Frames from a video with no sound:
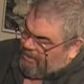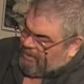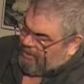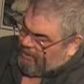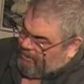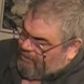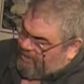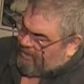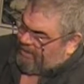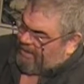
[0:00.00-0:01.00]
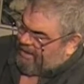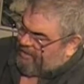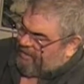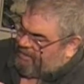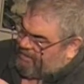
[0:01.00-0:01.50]
you know, something
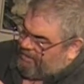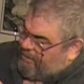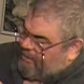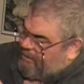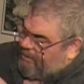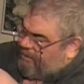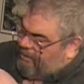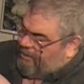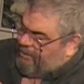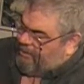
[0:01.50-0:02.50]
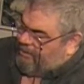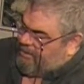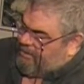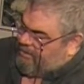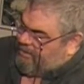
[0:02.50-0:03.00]
happens.
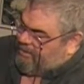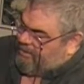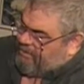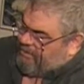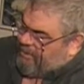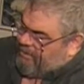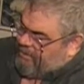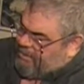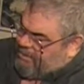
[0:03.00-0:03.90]
These machines are now